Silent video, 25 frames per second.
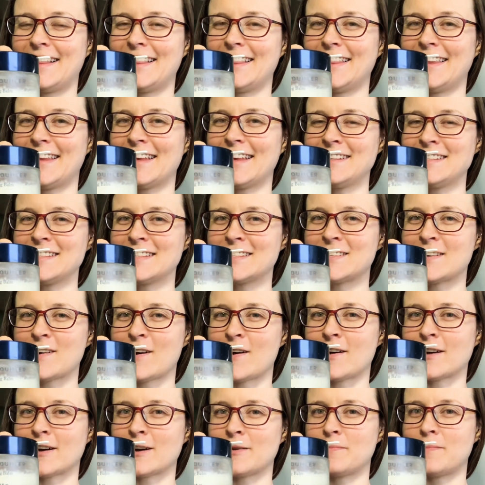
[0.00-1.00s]
Let's
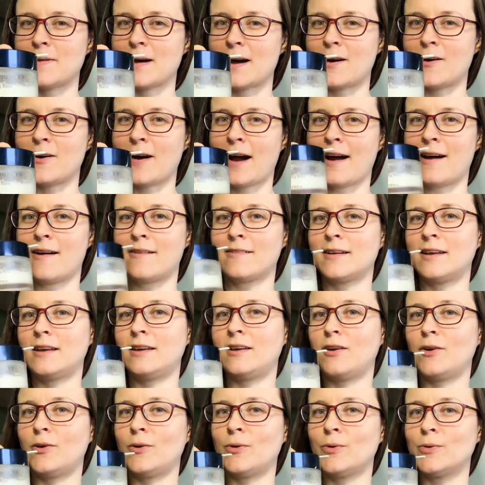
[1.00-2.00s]
talk about how to
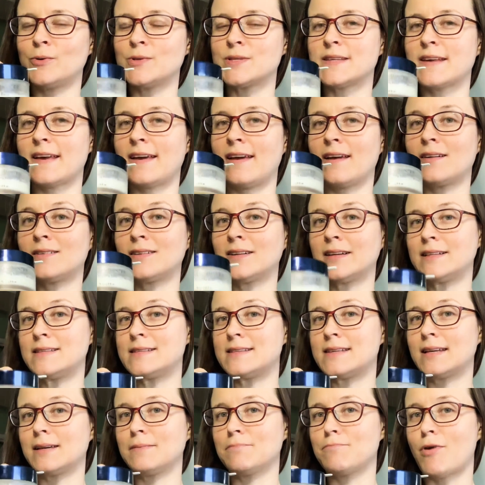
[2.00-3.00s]
use a
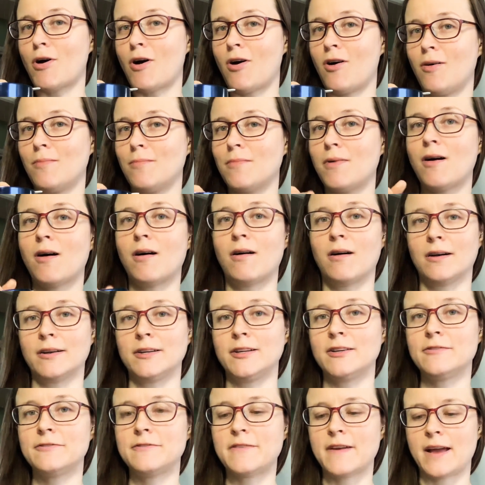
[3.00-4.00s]
cleansing balm on
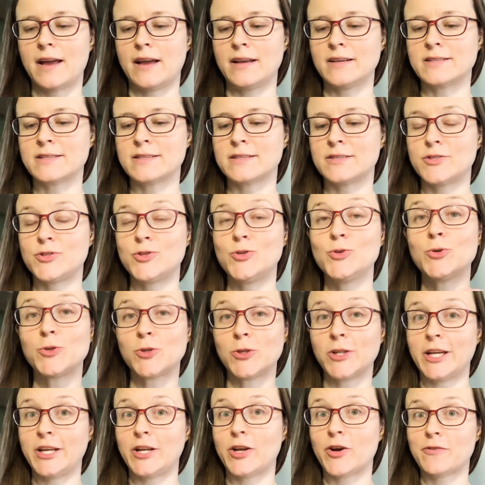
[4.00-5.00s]
your face to
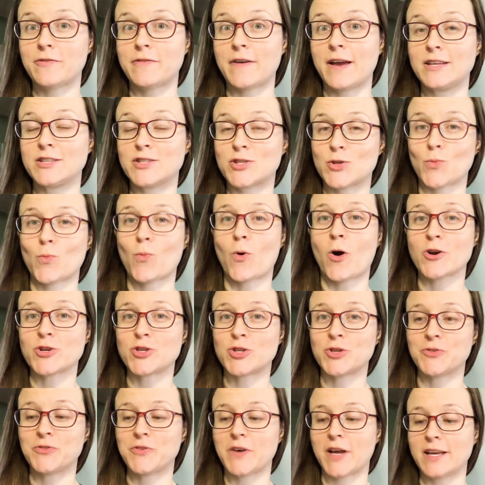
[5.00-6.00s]
clean your face, to wash
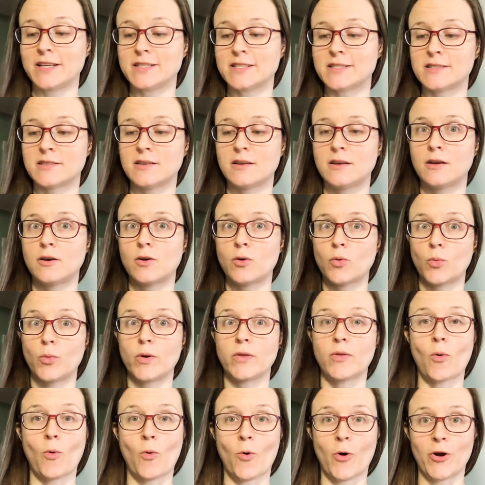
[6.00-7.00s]
your face with
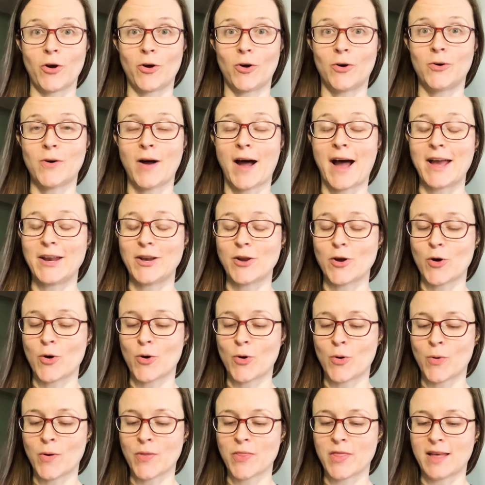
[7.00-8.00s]
oil. I
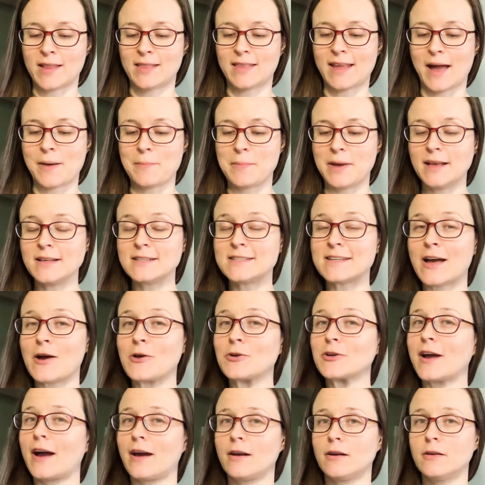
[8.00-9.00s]
know that that may sound
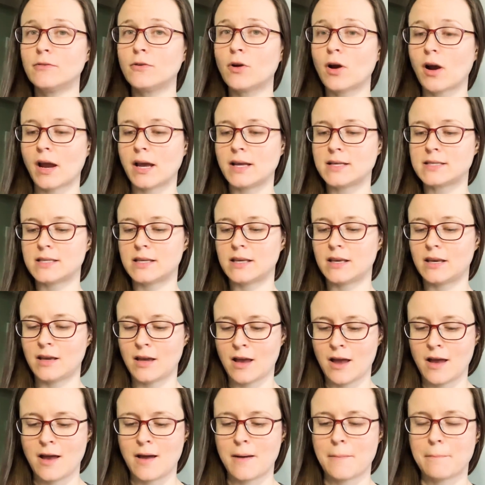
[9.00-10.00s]
kind of crazy,
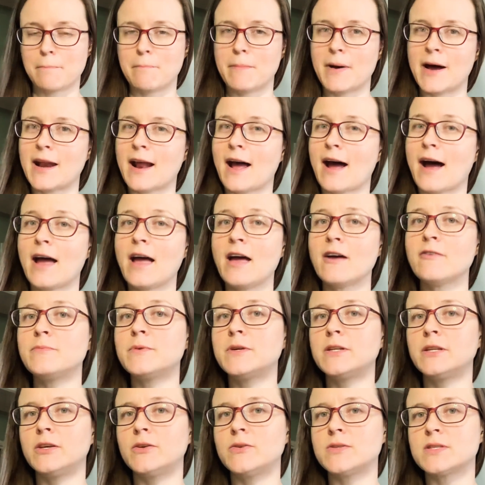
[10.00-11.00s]
but I have
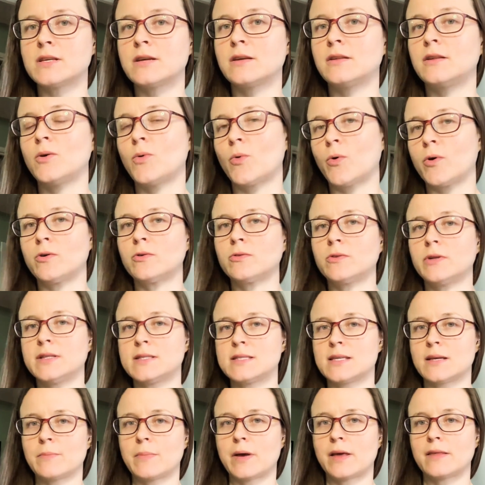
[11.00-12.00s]
been using the oil
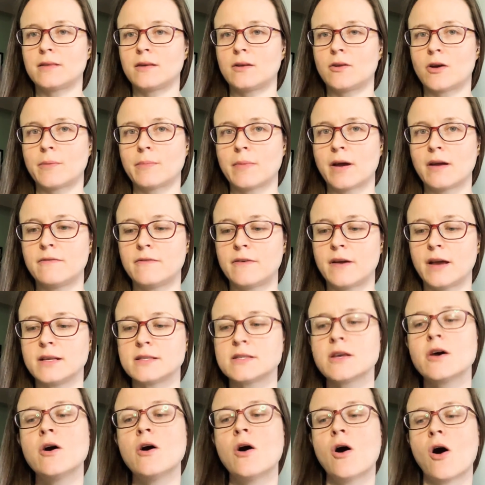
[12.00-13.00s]
cleansing method on my face
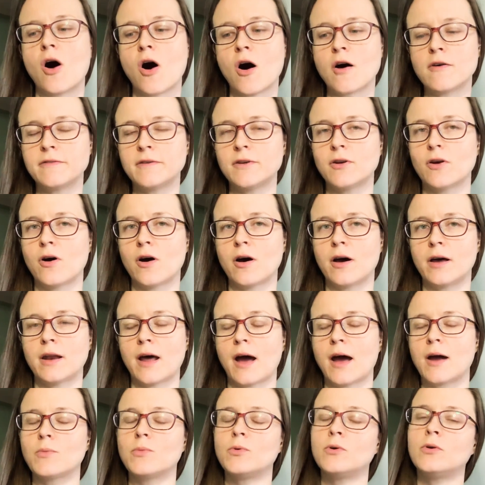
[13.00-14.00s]
off and on.
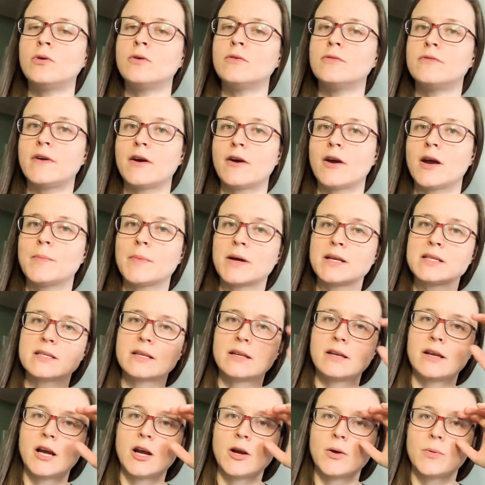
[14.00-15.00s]
I will vary my
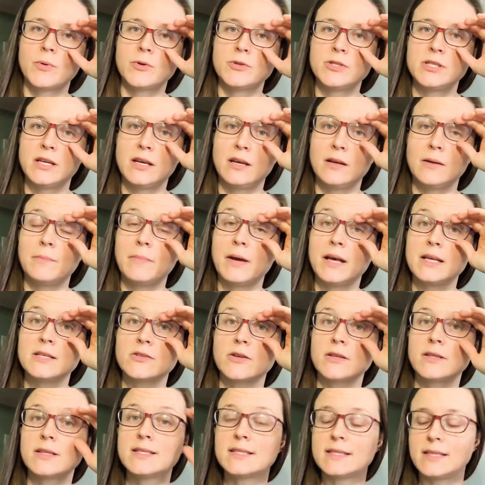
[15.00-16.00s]
skincare routine based
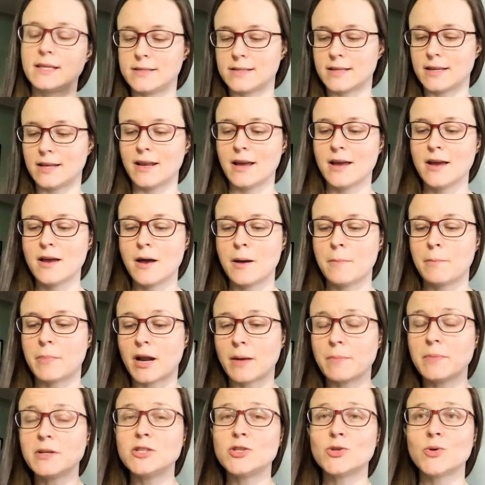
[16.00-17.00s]
on the season, but
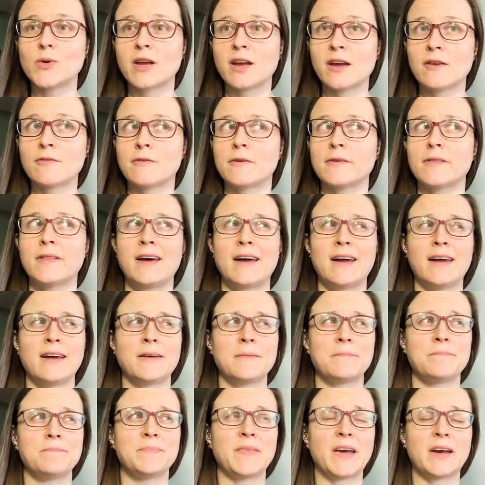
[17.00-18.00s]
I've been doing it for like,
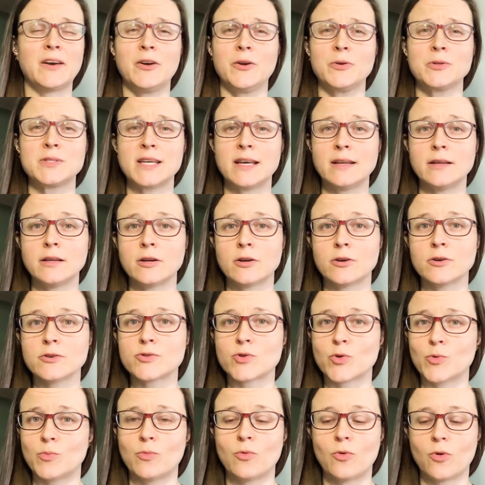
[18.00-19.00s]
I don't know, 10 years
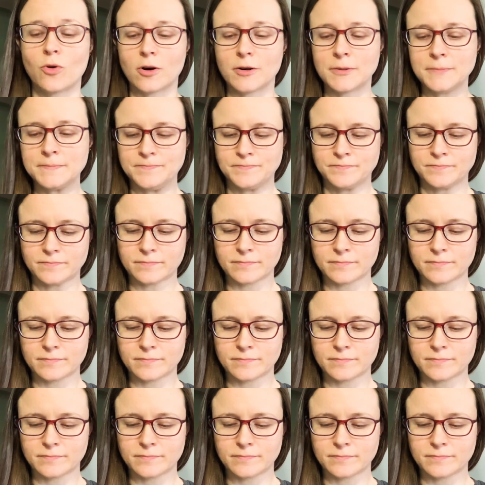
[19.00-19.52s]
or more.